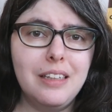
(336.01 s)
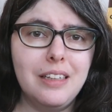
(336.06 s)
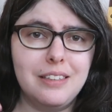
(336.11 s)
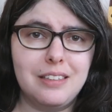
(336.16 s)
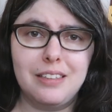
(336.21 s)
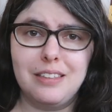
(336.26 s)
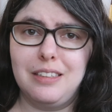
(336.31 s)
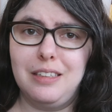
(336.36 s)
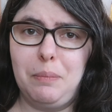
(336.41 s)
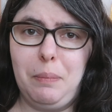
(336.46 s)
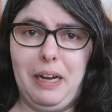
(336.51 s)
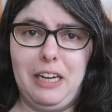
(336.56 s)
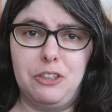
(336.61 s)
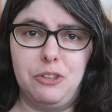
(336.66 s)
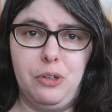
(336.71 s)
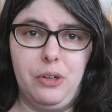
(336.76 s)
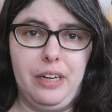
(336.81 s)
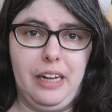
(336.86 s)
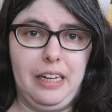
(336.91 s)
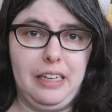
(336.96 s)
This isn't a
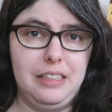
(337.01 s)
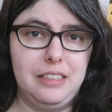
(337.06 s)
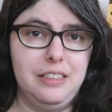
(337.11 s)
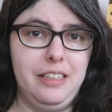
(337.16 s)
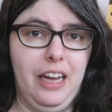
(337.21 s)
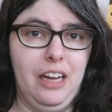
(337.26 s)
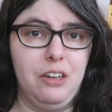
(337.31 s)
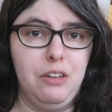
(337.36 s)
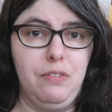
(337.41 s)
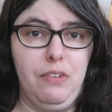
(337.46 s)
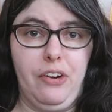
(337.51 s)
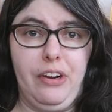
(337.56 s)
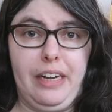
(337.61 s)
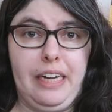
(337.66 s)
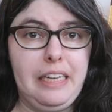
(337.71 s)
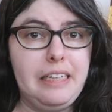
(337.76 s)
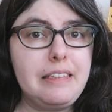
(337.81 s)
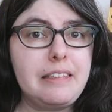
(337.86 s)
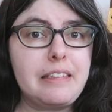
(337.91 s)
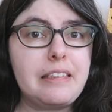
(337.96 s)
pastry you can get in Seattle
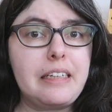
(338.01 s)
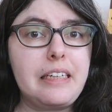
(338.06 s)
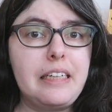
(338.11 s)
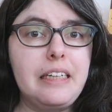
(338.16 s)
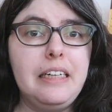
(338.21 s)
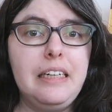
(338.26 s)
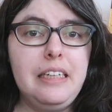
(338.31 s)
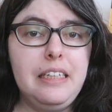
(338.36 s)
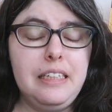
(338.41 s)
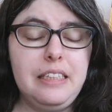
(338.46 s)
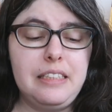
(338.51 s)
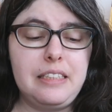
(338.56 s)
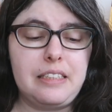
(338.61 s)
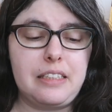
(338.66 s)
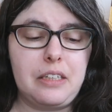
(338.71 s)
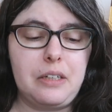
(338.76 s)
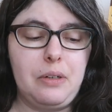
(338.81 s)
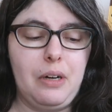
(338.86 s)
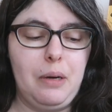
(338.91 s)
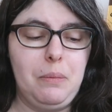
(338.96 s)
very easily,
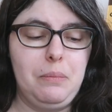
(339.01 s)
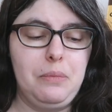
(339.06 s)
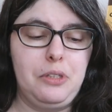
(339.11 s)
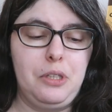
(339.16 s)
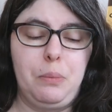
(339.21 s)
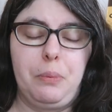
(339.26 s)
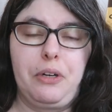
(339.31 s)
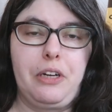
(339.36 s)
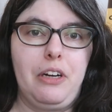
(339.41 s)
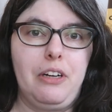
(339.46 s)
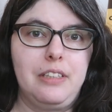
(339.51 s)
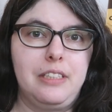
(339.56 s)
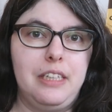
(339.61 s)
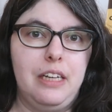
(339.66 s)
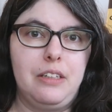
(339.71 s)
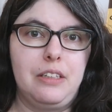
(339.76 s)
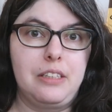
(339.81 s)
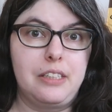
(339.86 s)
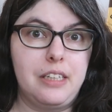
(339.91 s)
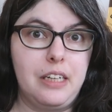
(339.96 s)
so I'm super curious to
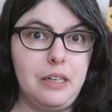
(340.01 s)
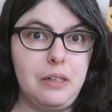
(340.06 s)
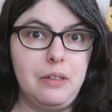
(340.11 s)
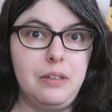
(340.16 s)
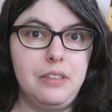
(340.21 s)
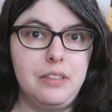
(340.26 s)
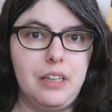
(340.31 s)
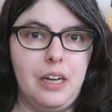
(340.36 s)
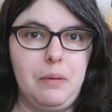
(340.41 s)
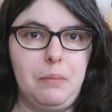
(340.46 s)
see how this goes.